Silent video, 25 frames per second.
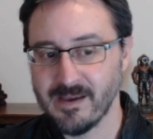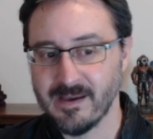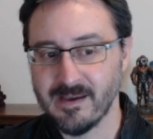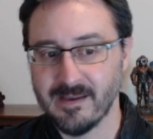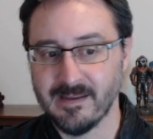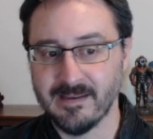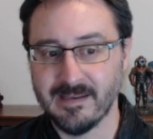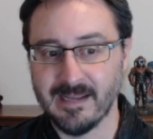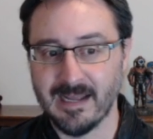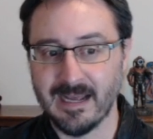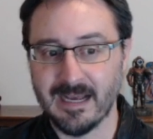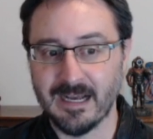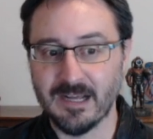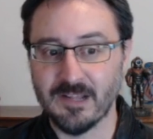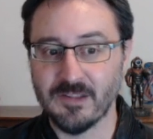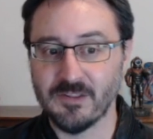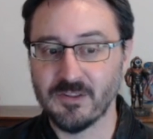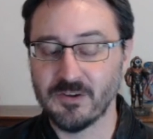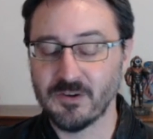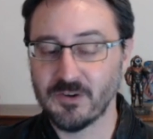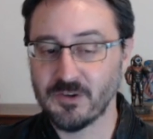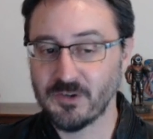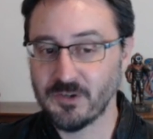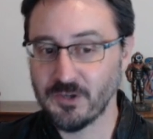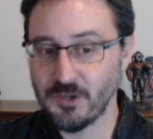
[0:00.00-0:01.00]
Now,
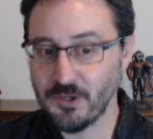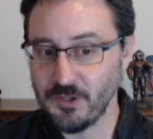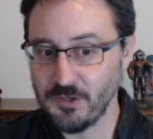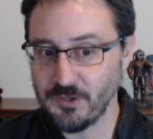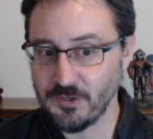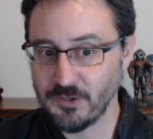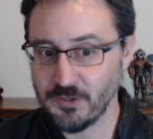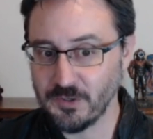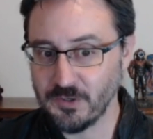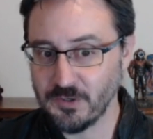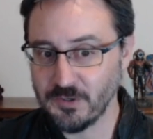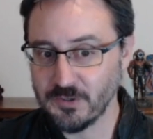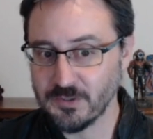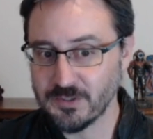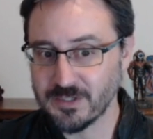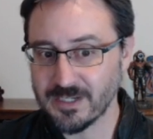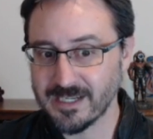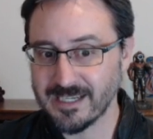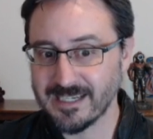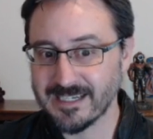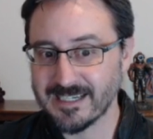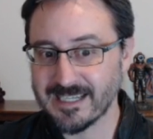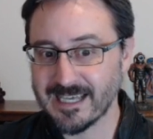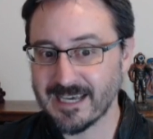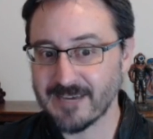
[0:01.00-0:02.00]
the good news
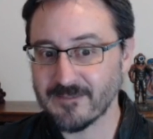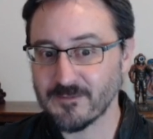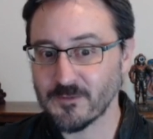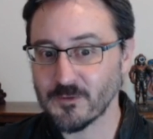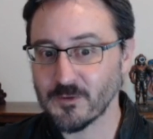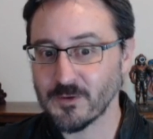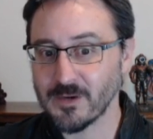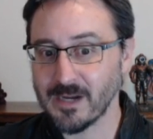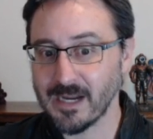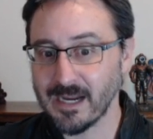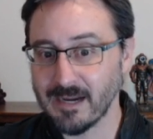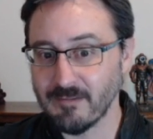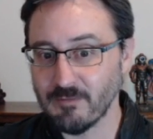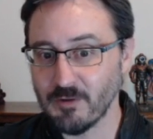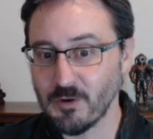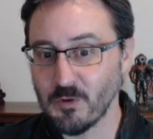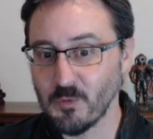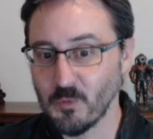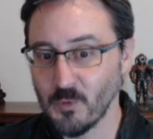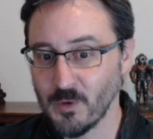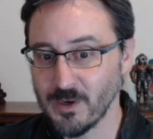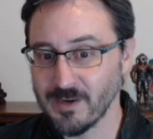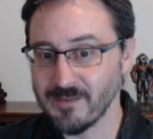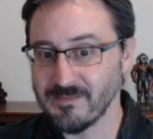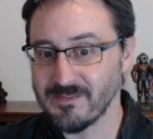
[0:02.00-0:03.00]
is that for every
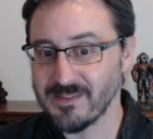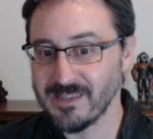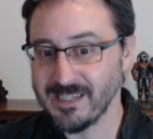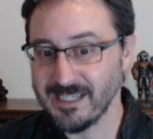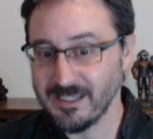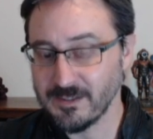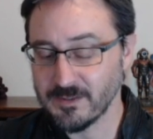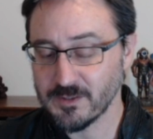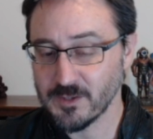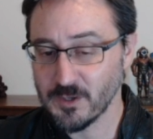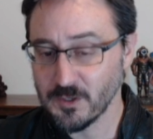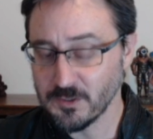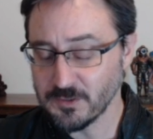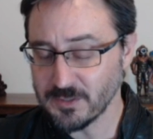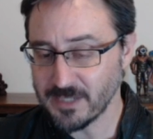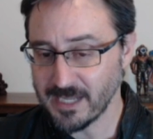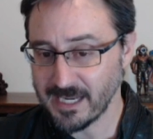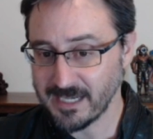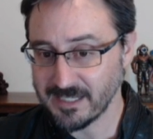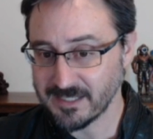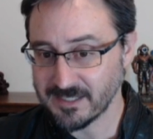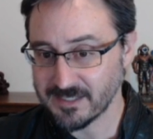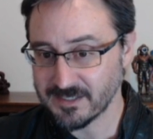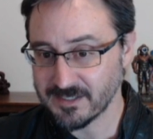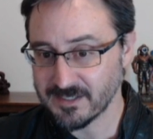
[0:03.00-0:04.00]
one of the, those
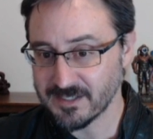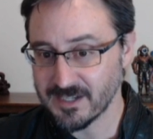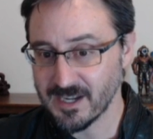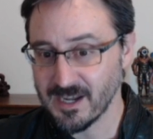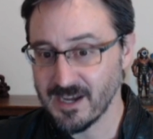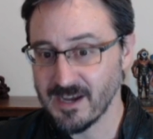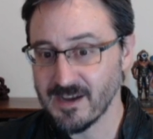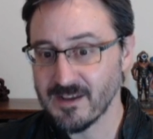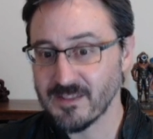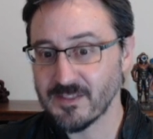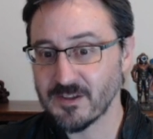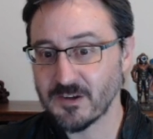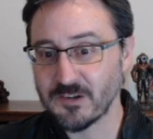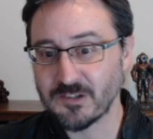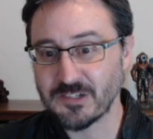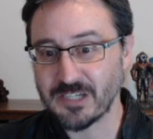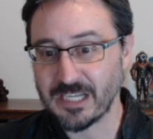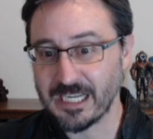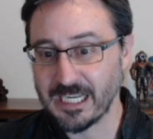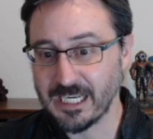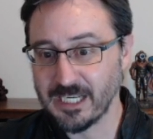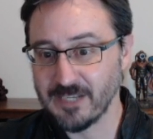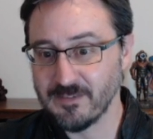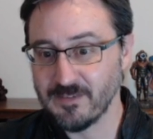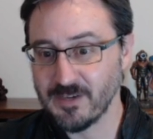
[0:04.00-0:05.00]
cases, there's
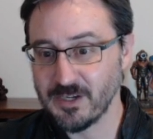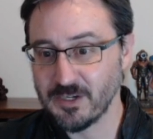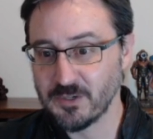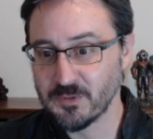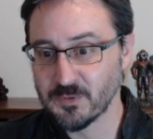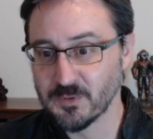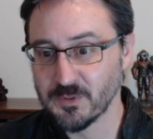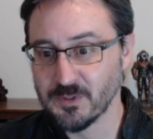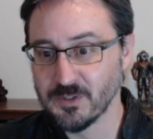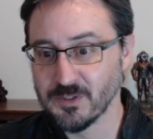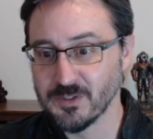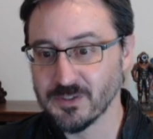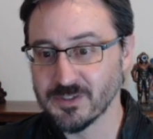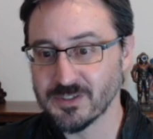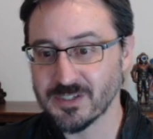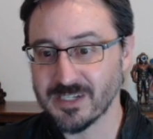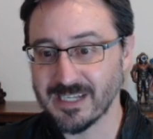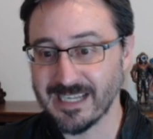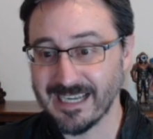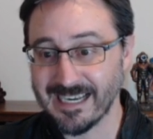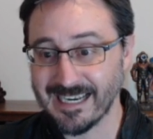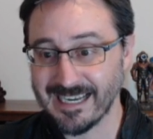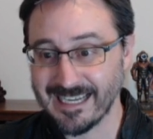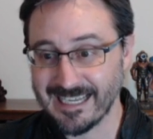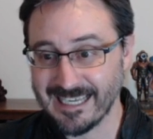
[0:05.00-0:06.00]
individuals,
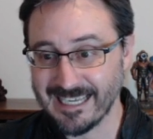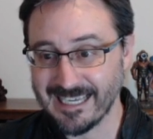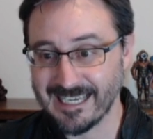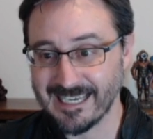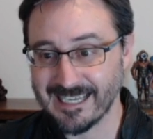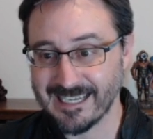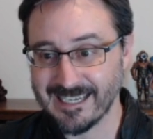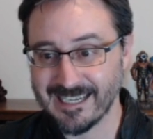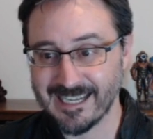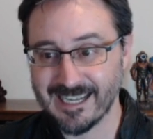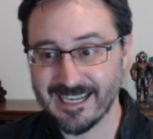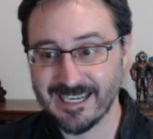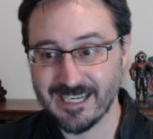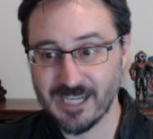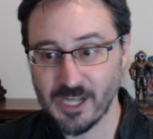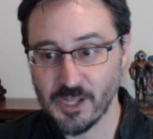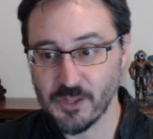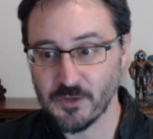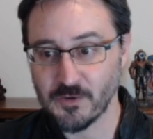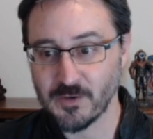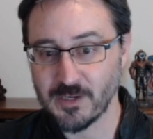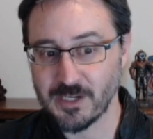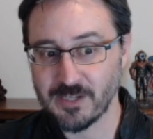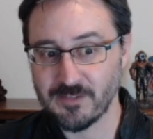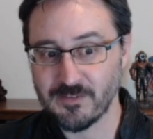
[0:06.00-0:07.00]
and again,
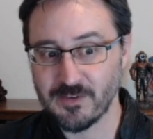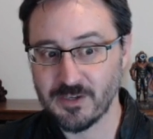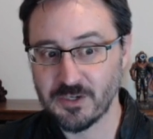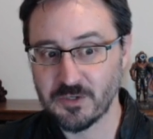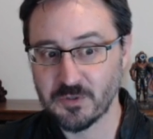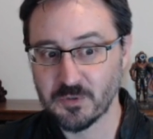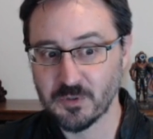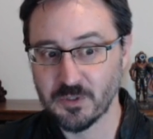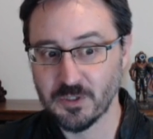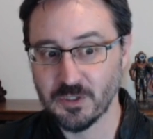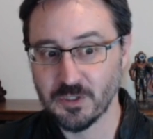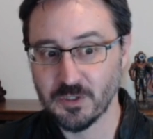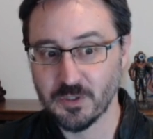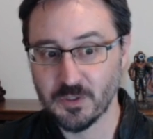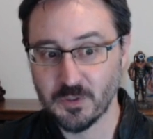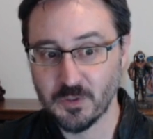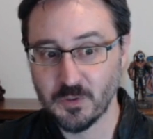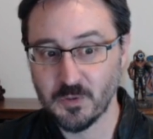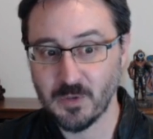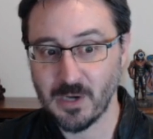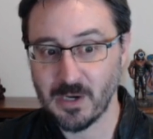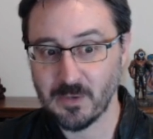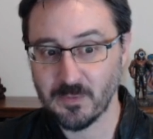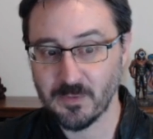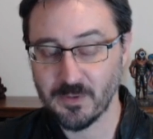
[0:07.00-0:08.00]
another individual
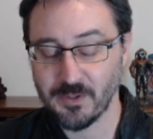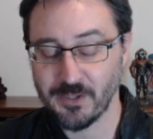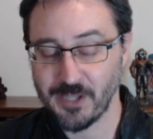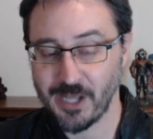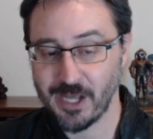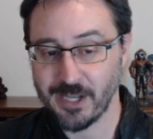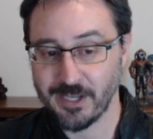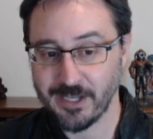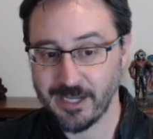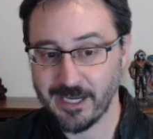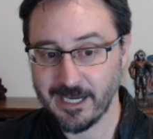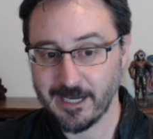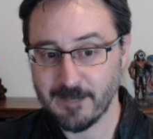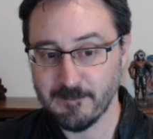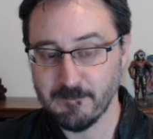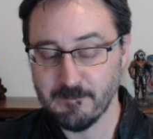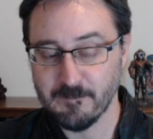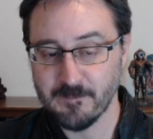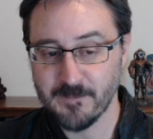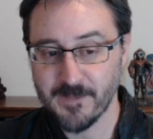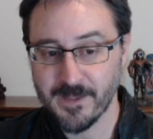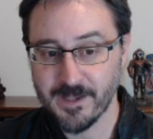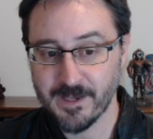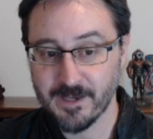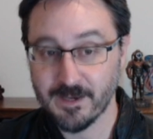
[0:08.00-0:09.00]
who I will not name,
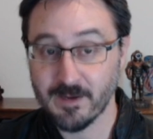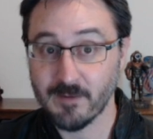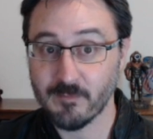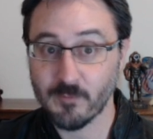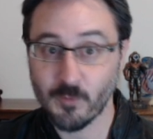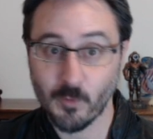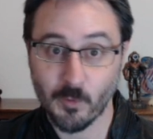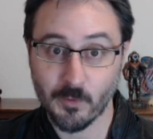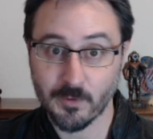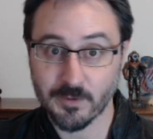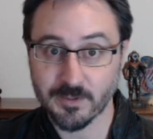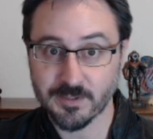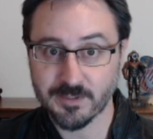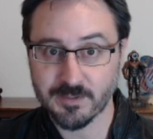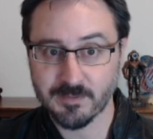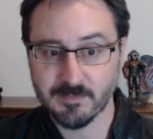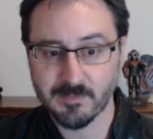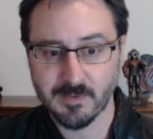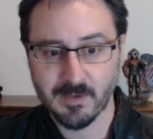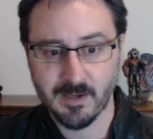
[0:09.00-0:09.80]
of course.